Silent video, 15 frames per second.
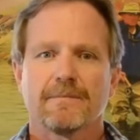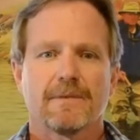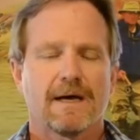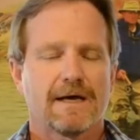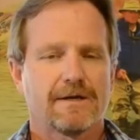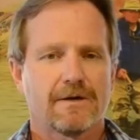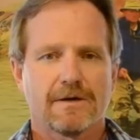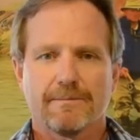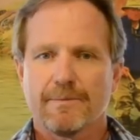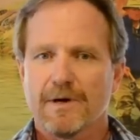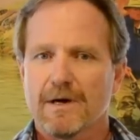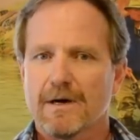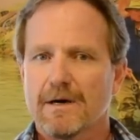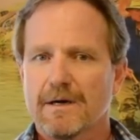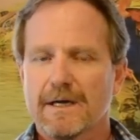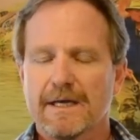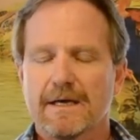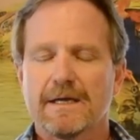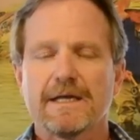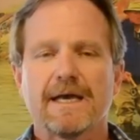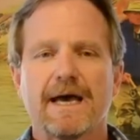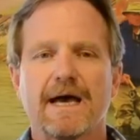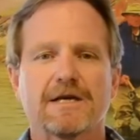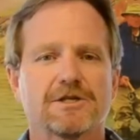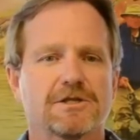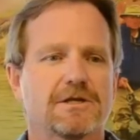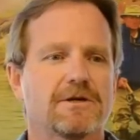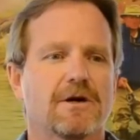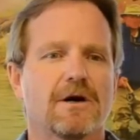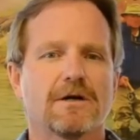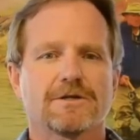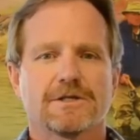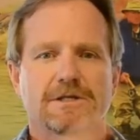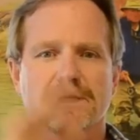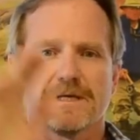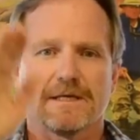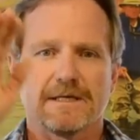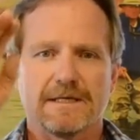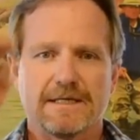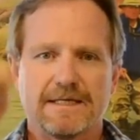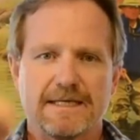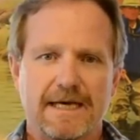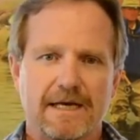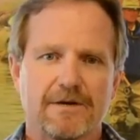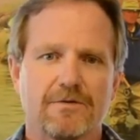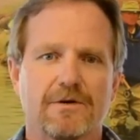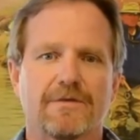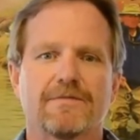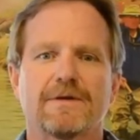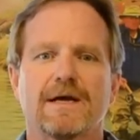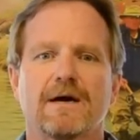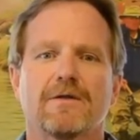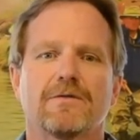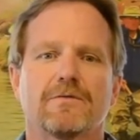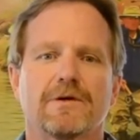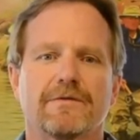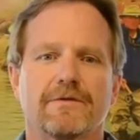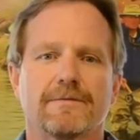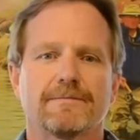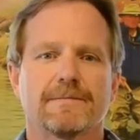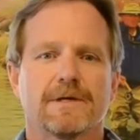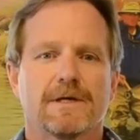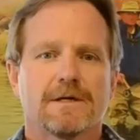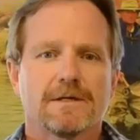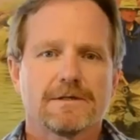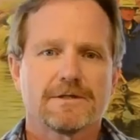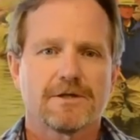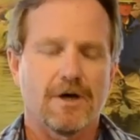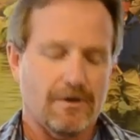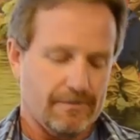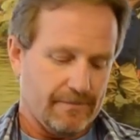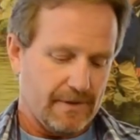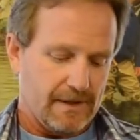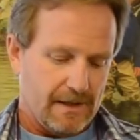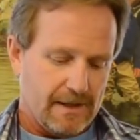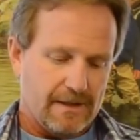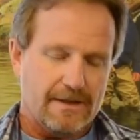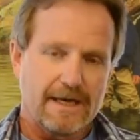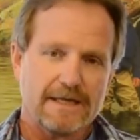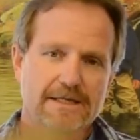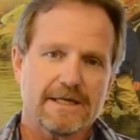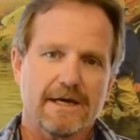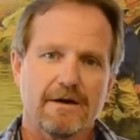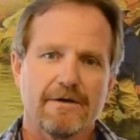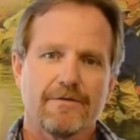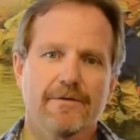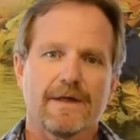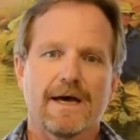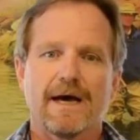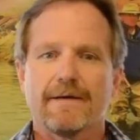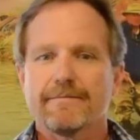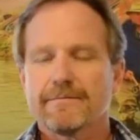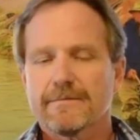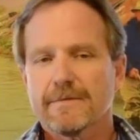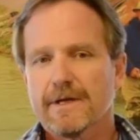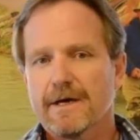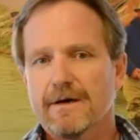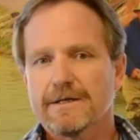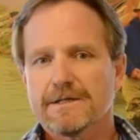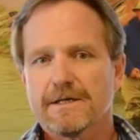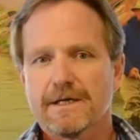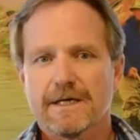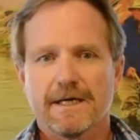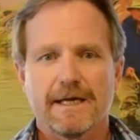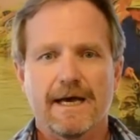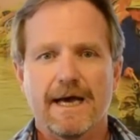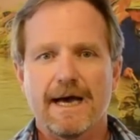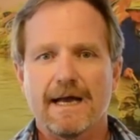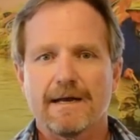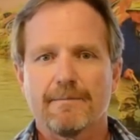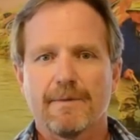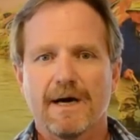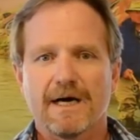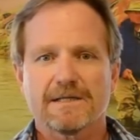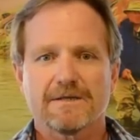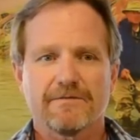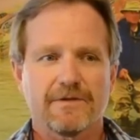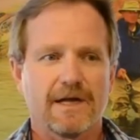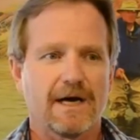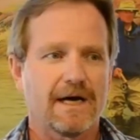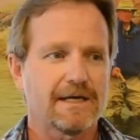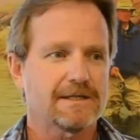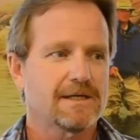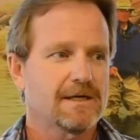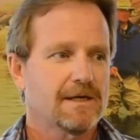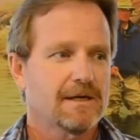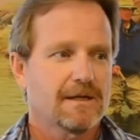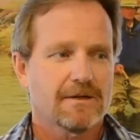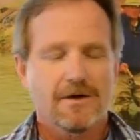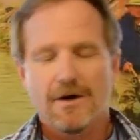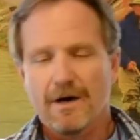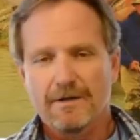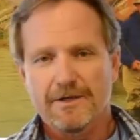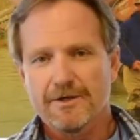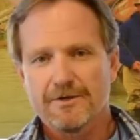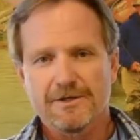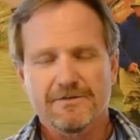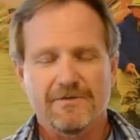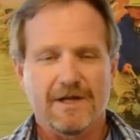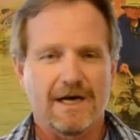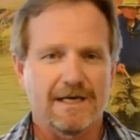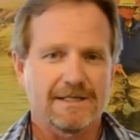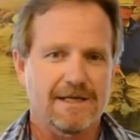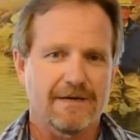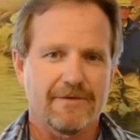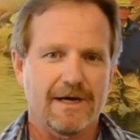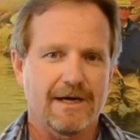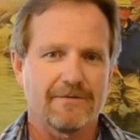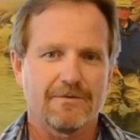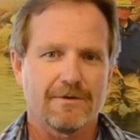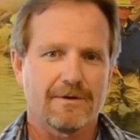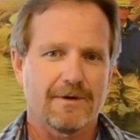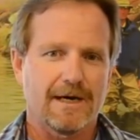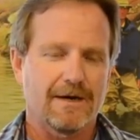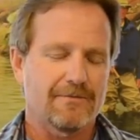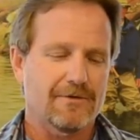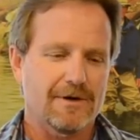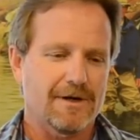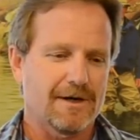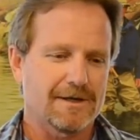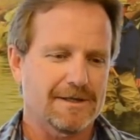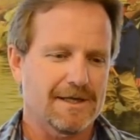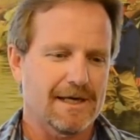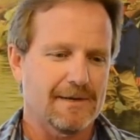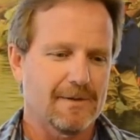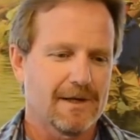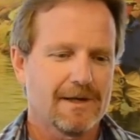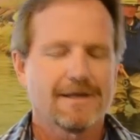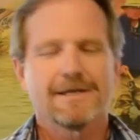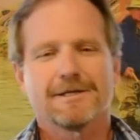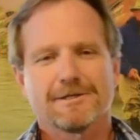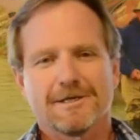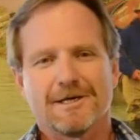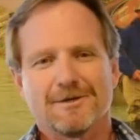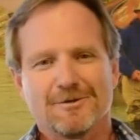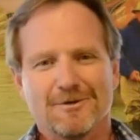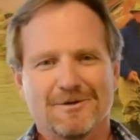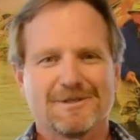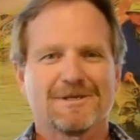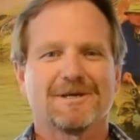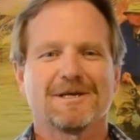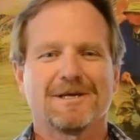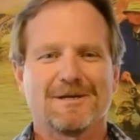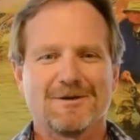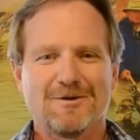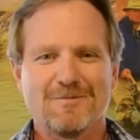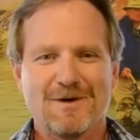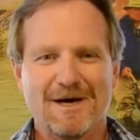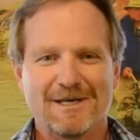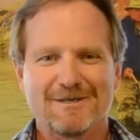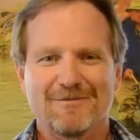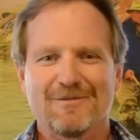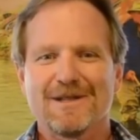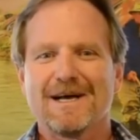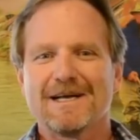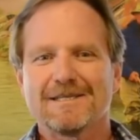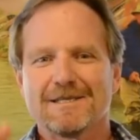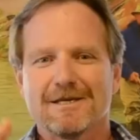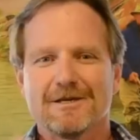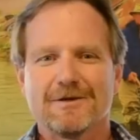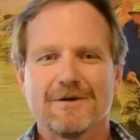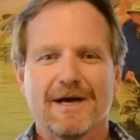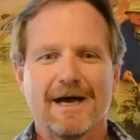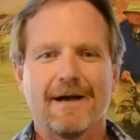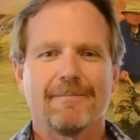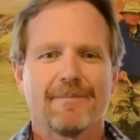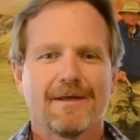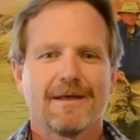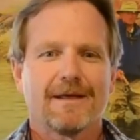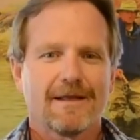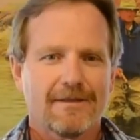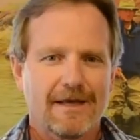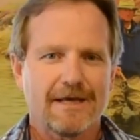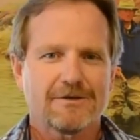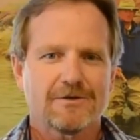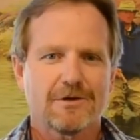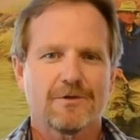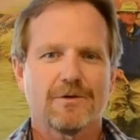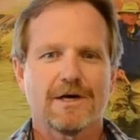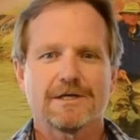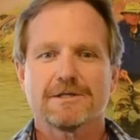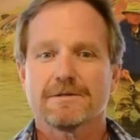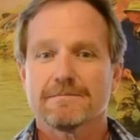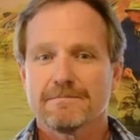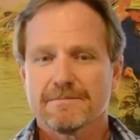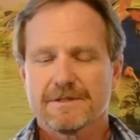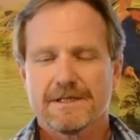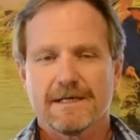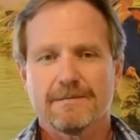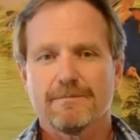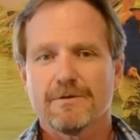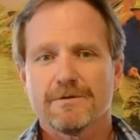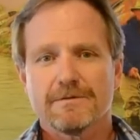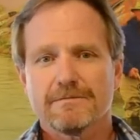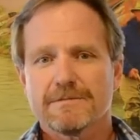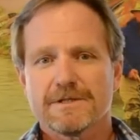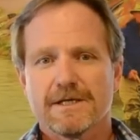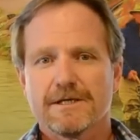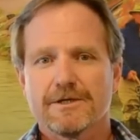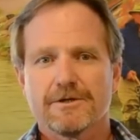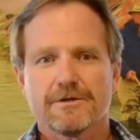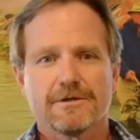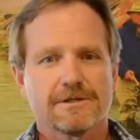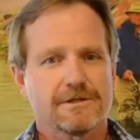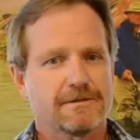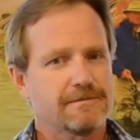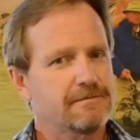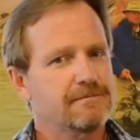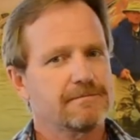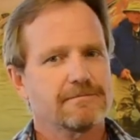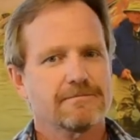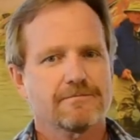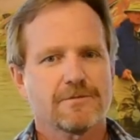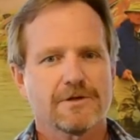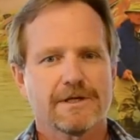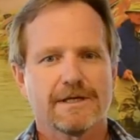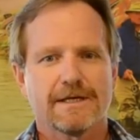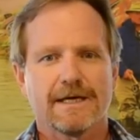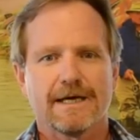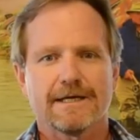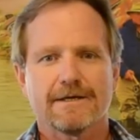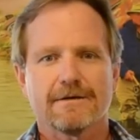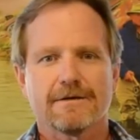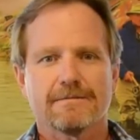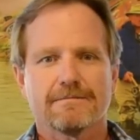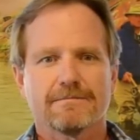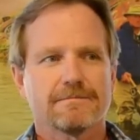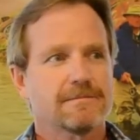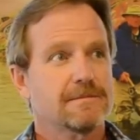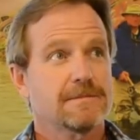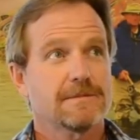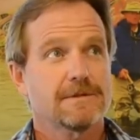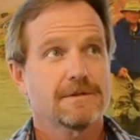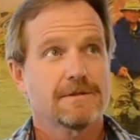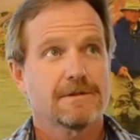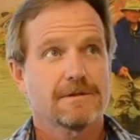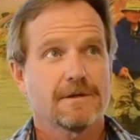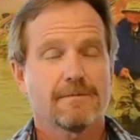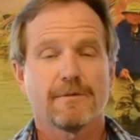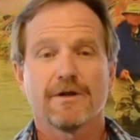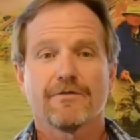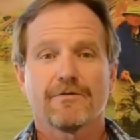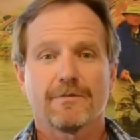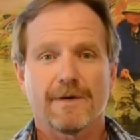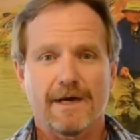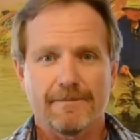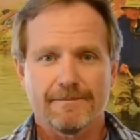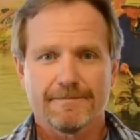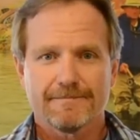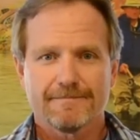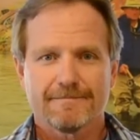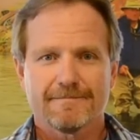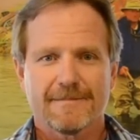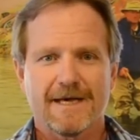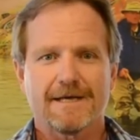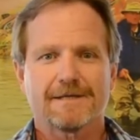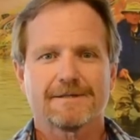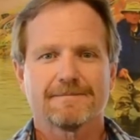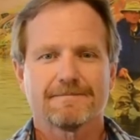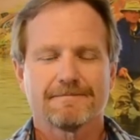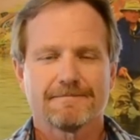I don't impart any action at all, just let it dead drift down the river. So, thanks Gary for that. Gary's going to get a hat and a box of flies. They're all used flies I've had for a long time. That's not true. He's going to get a new box of flies and a new hat. Thanks for the question. Send yours and we'll get it on here in a month from now. Thanks.